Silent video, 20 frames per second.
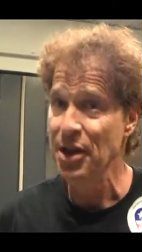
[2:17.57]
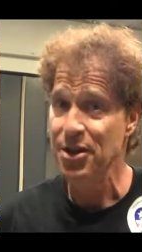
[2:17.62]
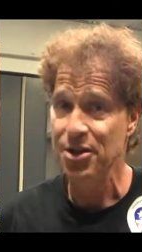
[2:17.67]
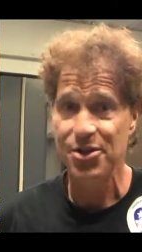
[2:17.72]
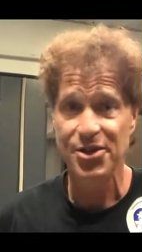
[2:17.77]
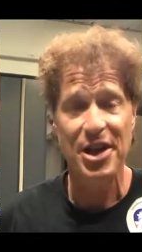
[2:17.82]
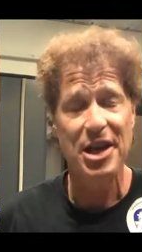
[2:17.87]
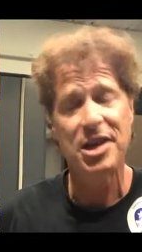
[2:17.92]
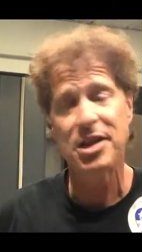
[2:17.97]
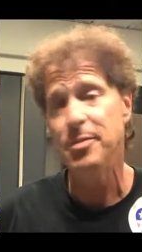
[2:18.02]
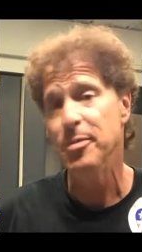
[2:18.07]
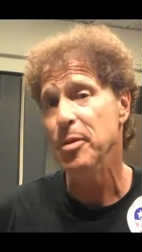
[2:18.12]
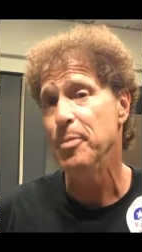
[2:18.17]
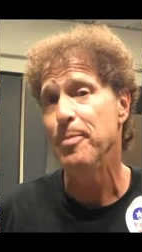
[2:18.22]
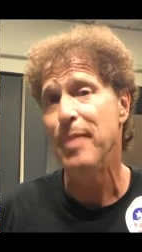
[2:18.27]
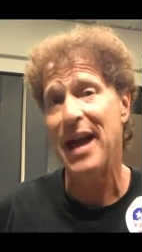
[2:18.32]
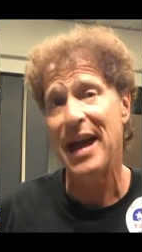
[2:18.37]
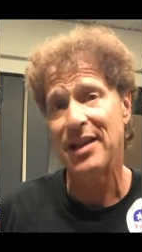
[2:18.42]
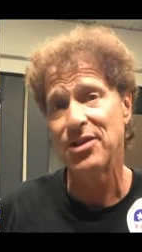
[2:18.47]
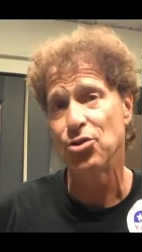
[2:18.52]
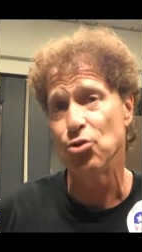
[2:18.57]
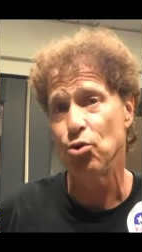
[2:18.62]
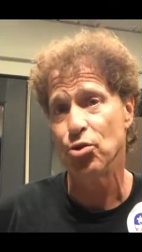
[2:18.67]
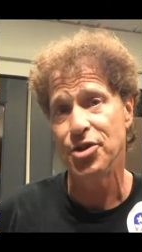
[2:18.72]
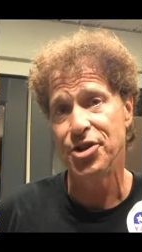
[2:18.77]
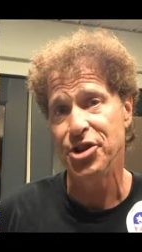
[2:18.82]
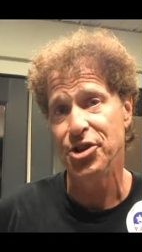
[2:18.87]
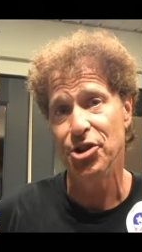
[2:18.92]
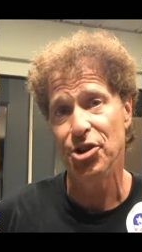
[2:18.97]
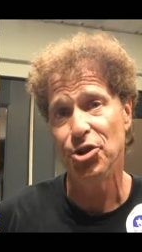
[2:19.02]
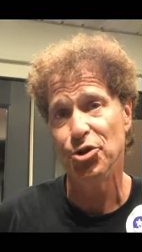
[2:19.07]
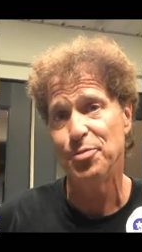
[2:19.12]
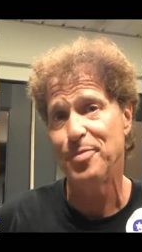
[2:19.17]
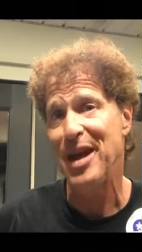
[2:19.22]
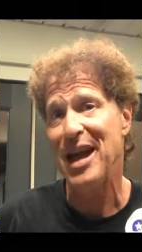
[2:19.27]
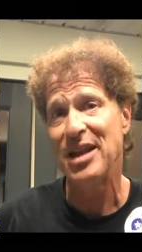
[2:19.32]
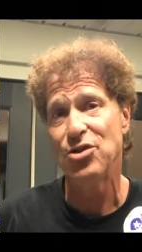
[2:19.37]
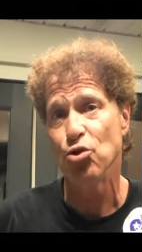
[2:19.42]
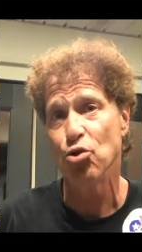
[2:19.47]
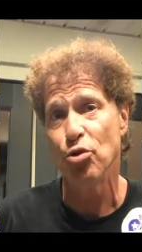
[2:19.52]
There's not going to be backdoor deals,
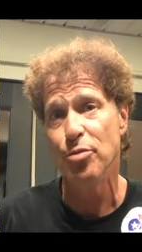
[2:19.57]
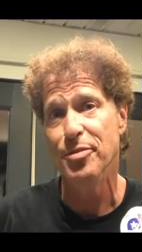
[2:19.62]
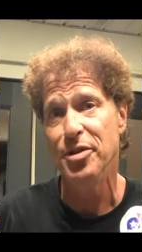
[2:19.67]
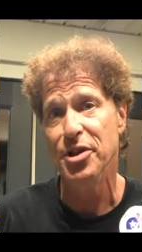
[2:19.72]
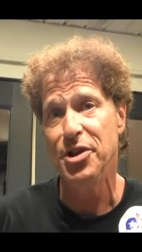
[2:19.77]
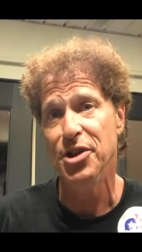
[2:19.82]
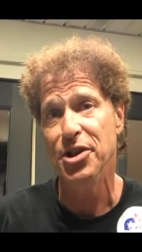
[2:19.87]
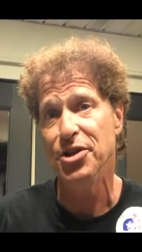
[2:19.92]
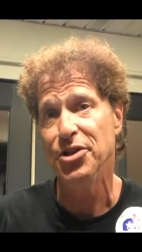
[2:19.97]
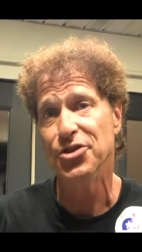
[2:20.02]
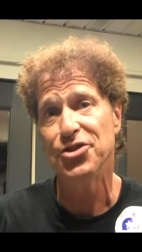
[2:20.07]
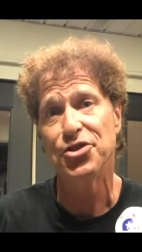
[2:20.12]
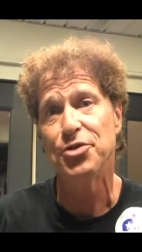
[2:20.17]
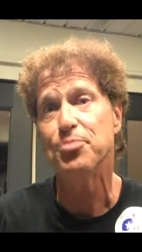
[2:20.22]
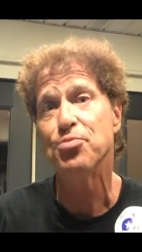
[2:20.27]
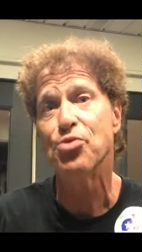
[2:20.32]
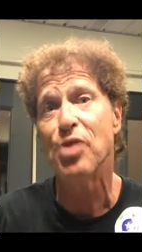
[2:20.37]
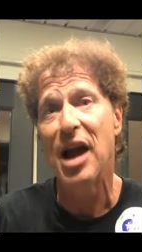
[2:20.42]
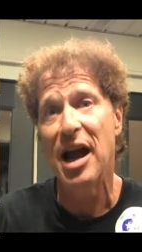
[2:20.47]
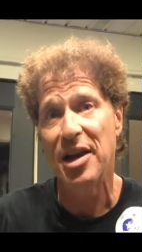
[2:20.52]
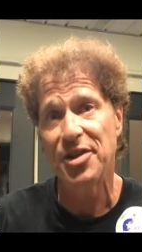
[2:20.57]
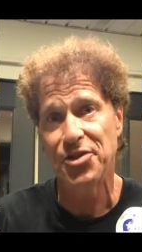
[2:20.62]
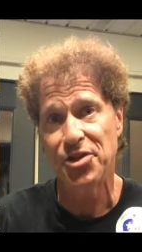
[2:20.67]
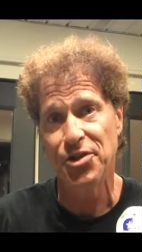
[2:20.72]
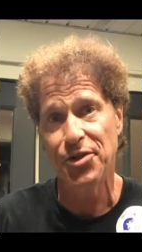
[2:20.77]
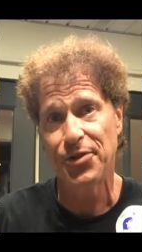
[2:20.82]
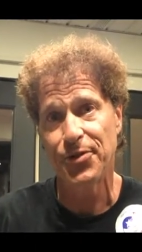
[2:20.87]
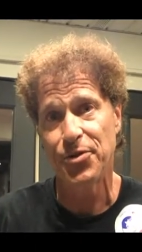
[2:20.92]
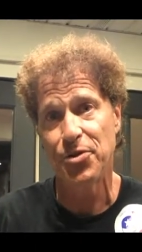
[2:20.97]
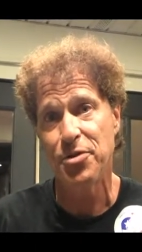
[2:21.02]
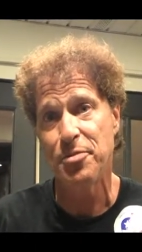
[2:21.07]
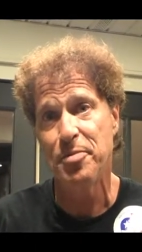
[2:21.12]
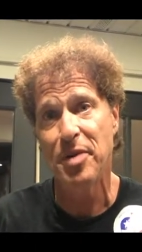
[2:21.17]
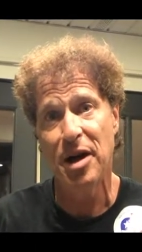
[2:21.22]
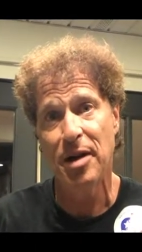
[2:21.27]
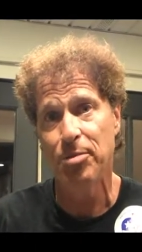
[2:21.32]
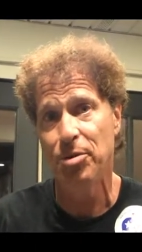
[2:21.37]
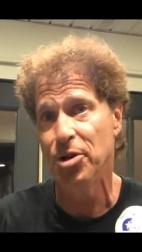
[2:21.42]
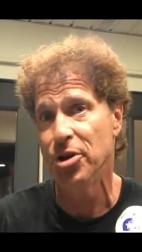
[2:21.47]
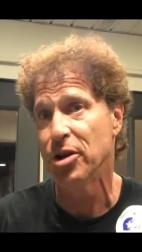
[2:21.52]
backdoor meetings, surprises for the
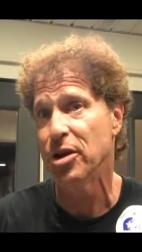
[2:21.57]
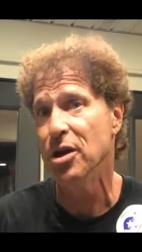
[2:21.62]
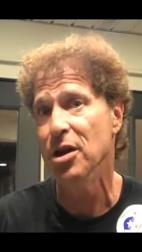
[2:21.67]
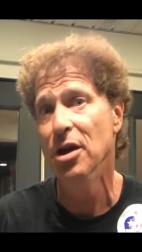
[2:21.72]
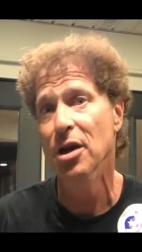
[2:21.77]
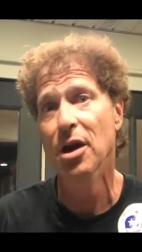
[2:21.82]
public.